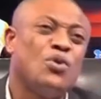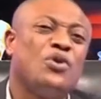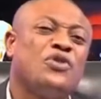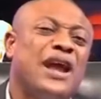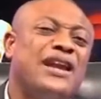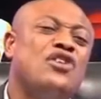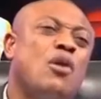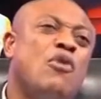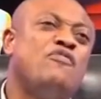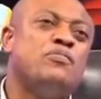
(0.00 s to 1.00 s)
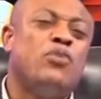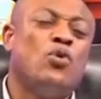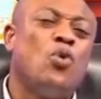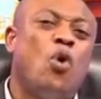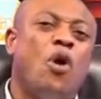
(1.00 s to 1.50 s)
will share the number of
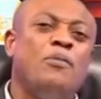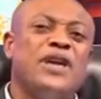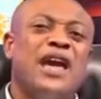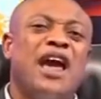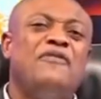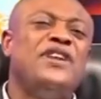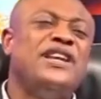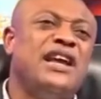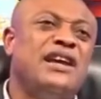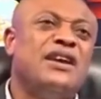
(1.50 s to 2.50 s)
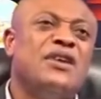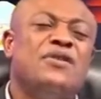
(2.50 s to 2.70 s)
people who call me every day